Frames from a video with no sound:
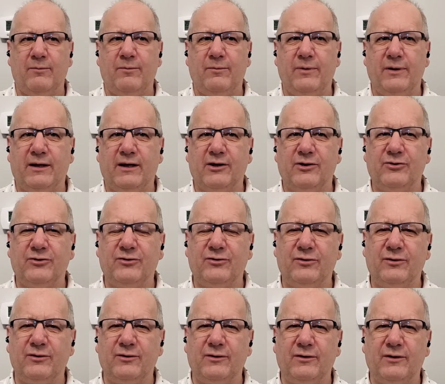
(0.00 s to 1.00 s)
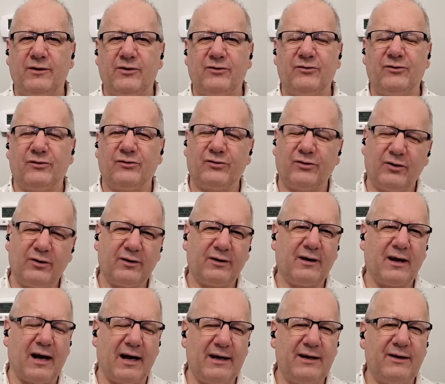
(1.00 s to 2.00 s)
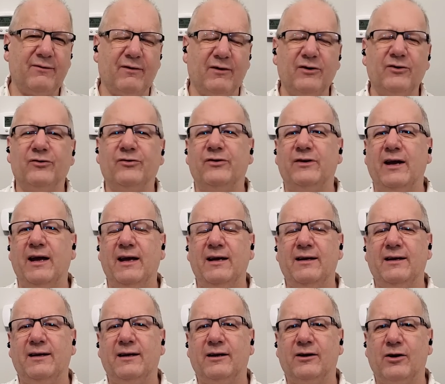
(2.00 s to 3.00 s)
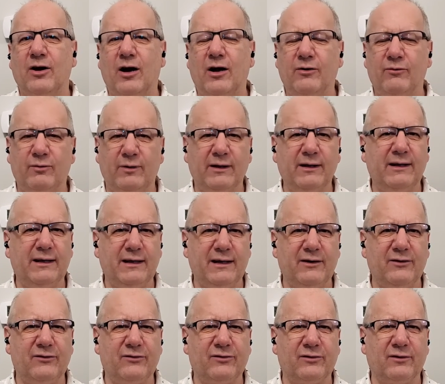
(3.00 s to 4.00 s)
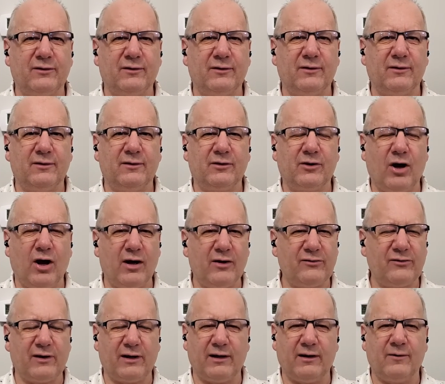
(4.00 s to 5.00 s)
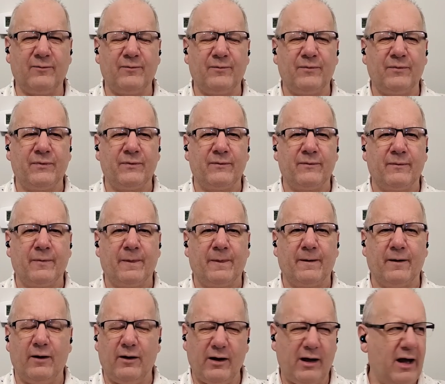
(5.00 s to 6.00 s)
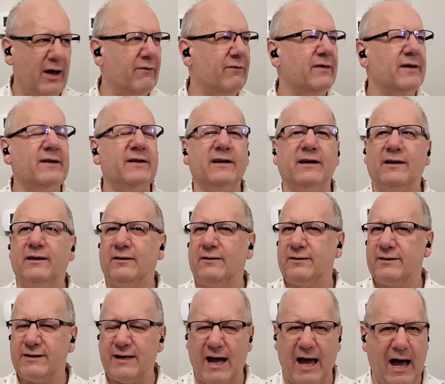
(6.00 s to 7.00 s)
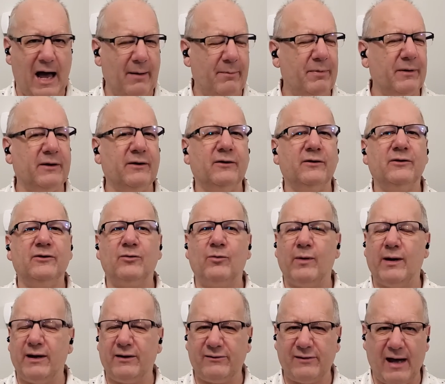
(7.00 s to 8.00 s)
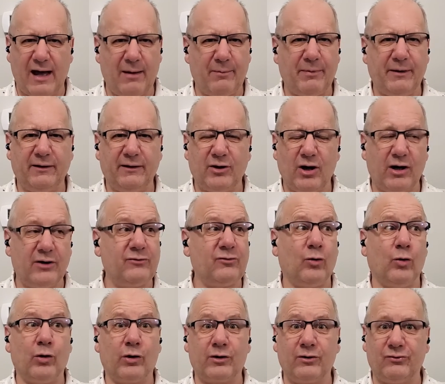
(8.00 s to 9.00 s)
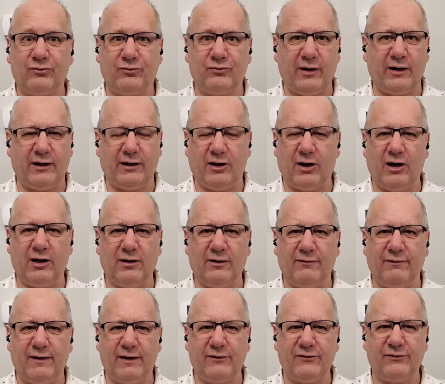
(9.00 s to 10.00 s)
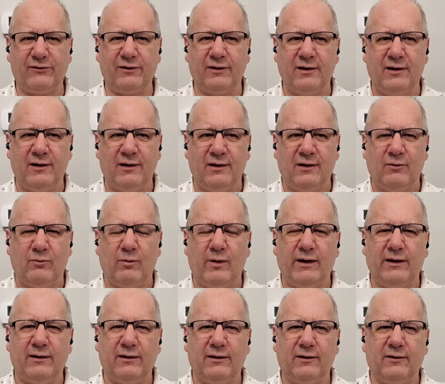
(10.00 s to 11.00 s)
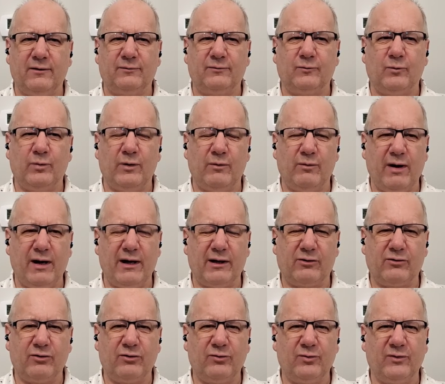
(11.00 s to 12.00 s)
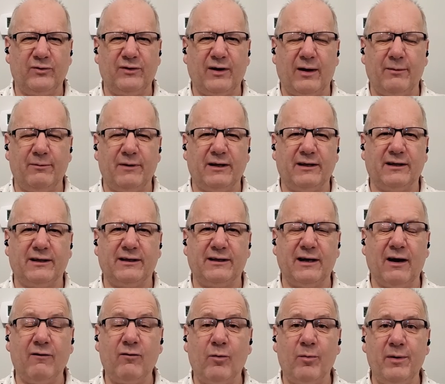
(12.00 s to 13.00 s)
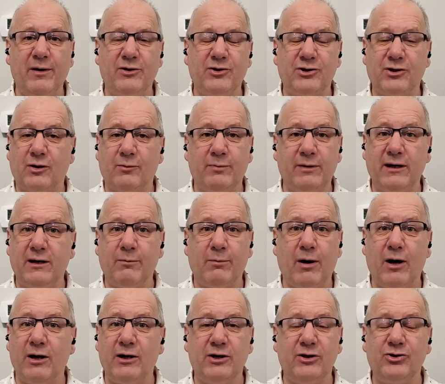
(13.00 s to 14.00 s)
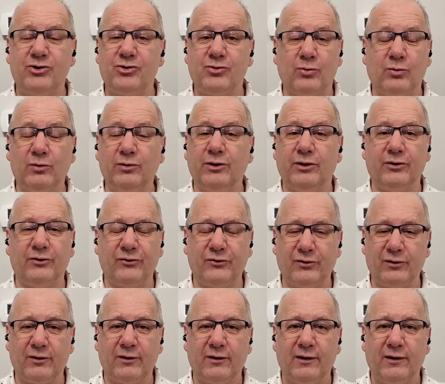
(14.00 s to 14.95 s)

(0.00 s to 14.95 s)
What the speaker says: because there's a certain kind of understanding that God really is causing everything to happen the way it's happened. God's orchestrating all of this. When we read at Christmas time that the government shall be upon His shoulders,